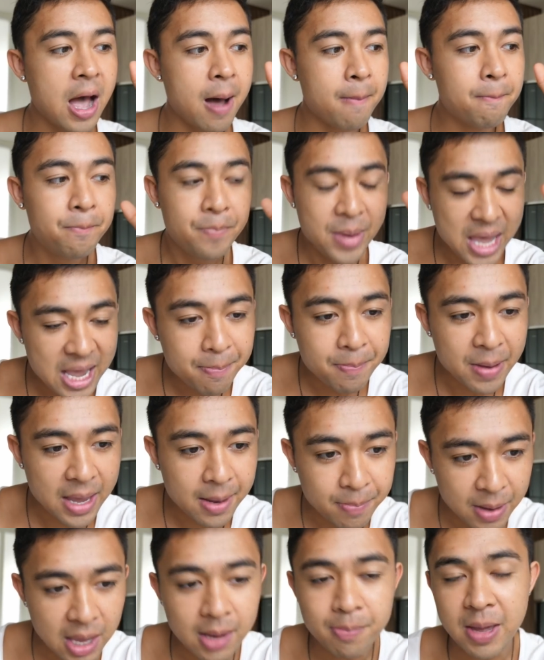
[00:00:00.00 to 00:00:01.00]
a big,
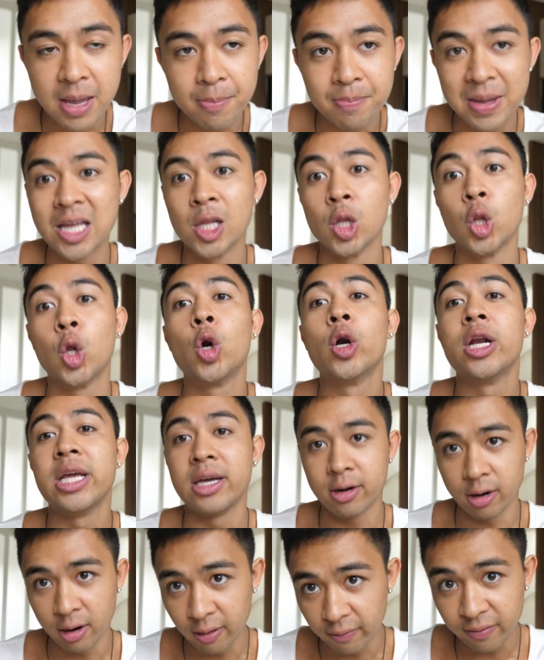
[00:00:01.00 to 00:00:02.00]
big, big, big, big
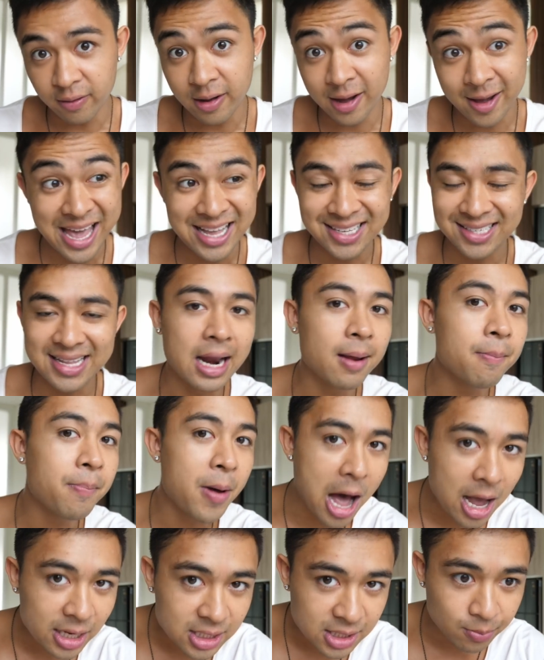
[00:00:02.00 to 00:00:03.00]
learning curve. Okay, it's not
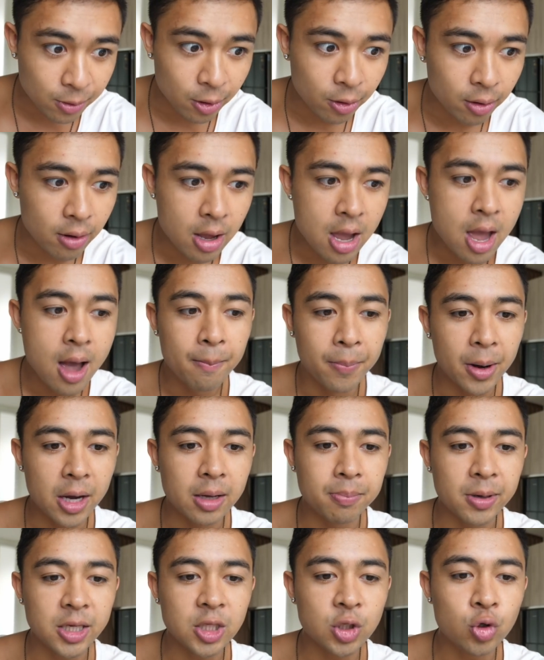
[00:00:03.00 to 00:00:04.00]
impossible,
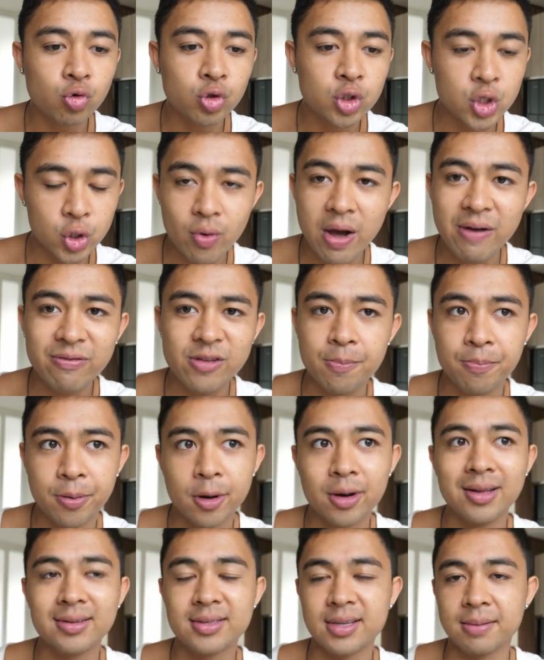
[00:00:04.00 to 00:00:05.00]
but but you do have to
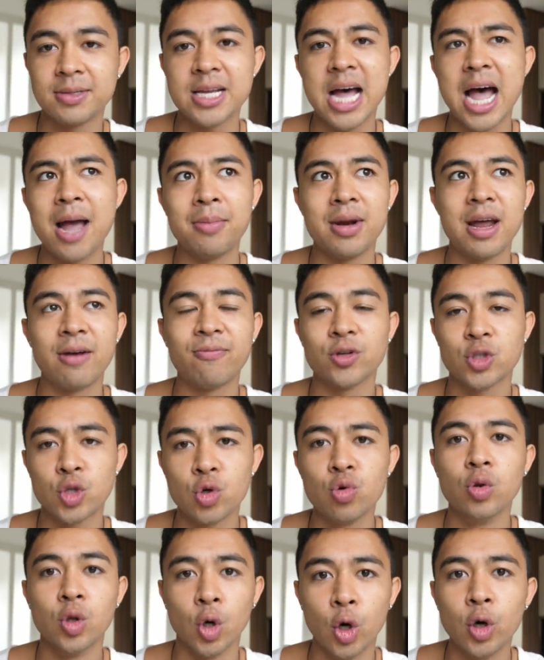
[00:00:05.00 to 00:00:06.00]
put in some time and effort
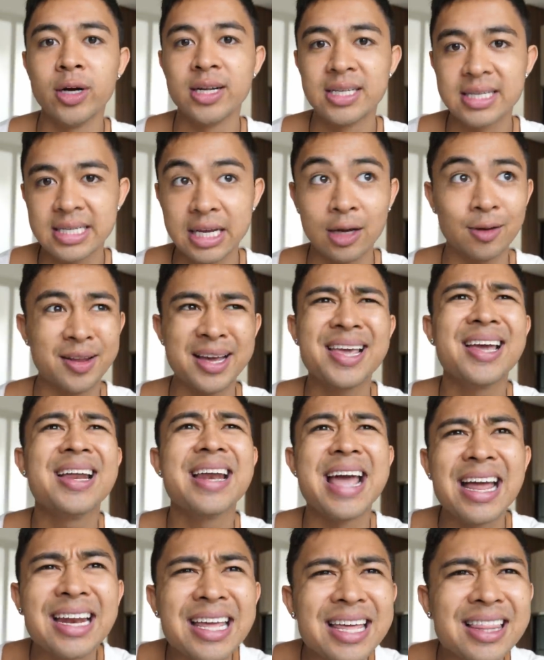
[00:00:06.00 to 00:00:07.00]
to learn a skill. Like
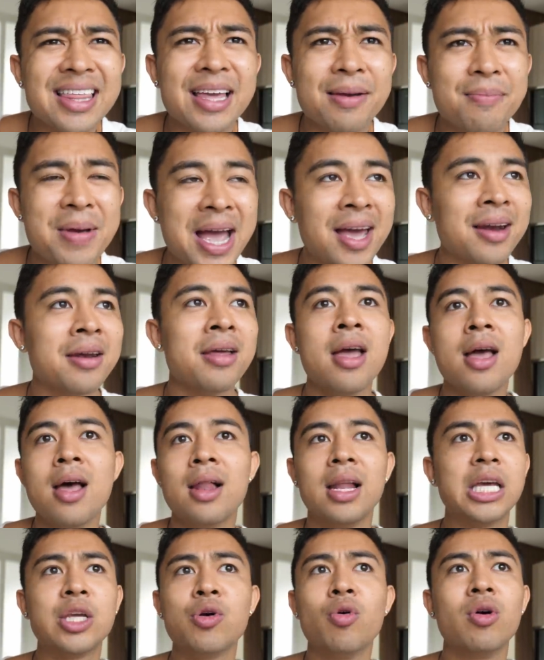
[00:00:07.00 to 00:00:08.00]
in anything, man.
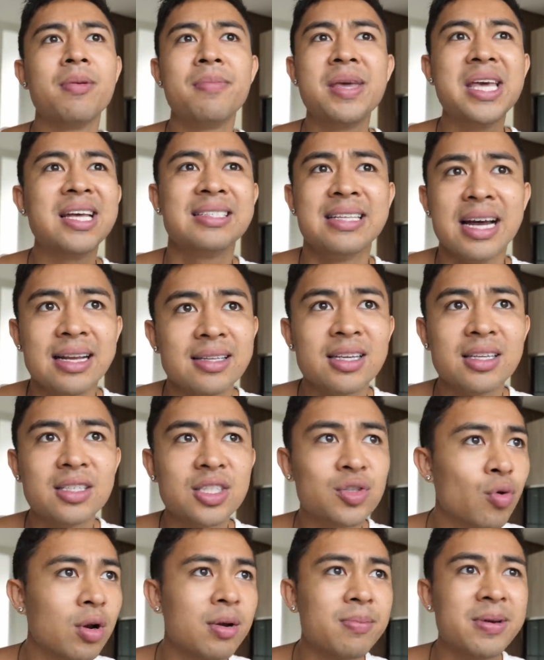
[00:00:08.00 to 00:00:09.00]
Like you want to be a
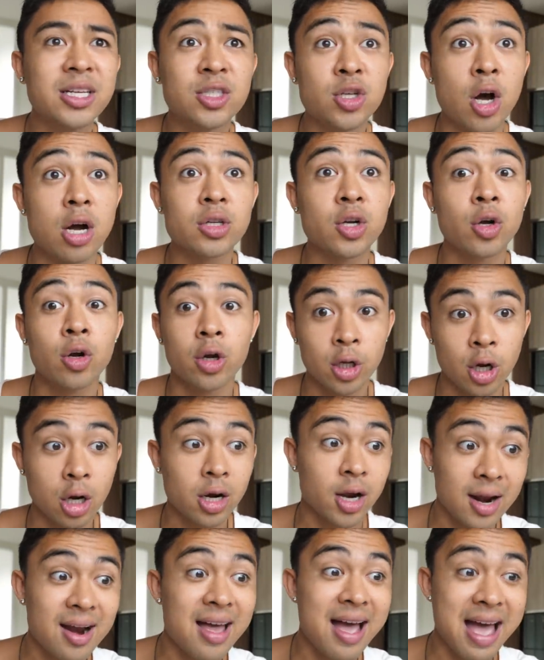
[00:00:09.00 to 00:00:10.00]
dentist, you want to be a doctor, you're
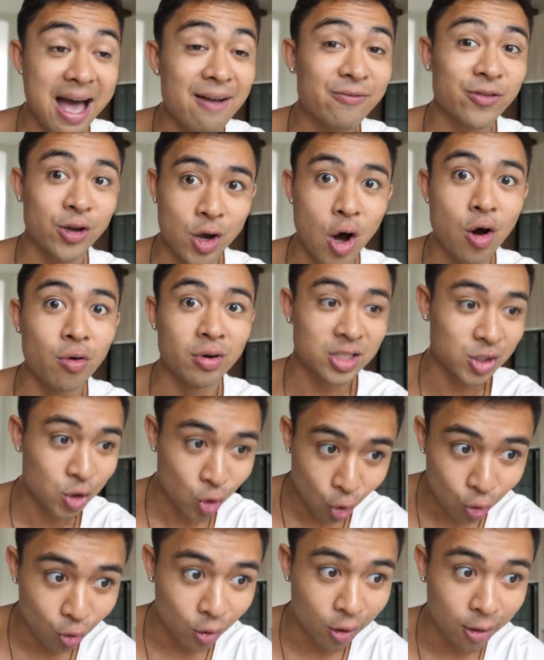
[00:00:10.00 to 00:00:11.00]
gonna have to go to
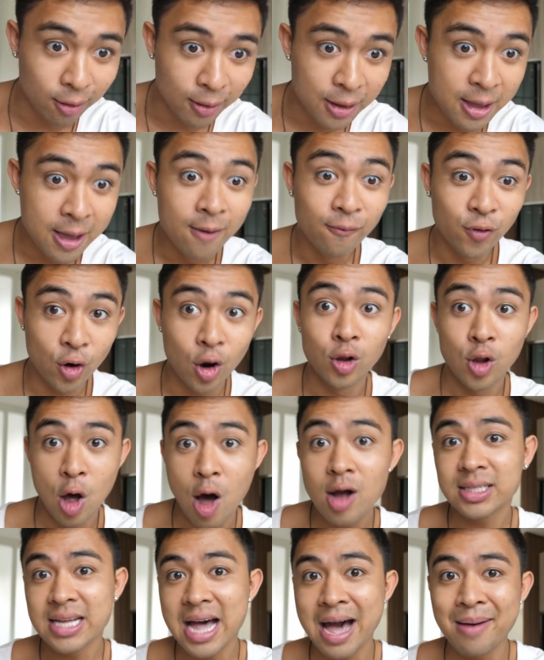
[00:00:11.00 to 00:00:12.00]
school for a
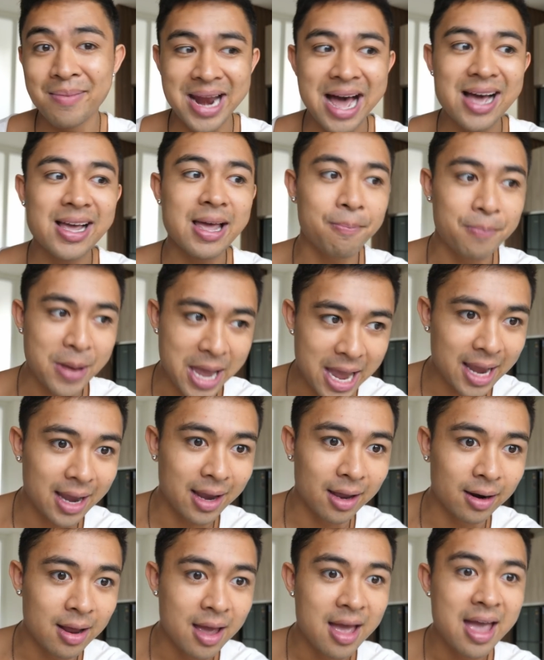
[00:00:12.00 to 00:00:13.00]
long time and not get
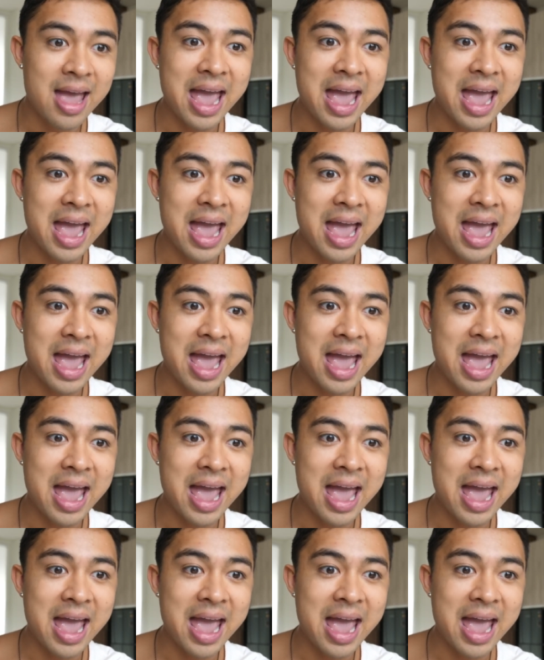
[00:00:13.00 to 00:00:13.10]
paid,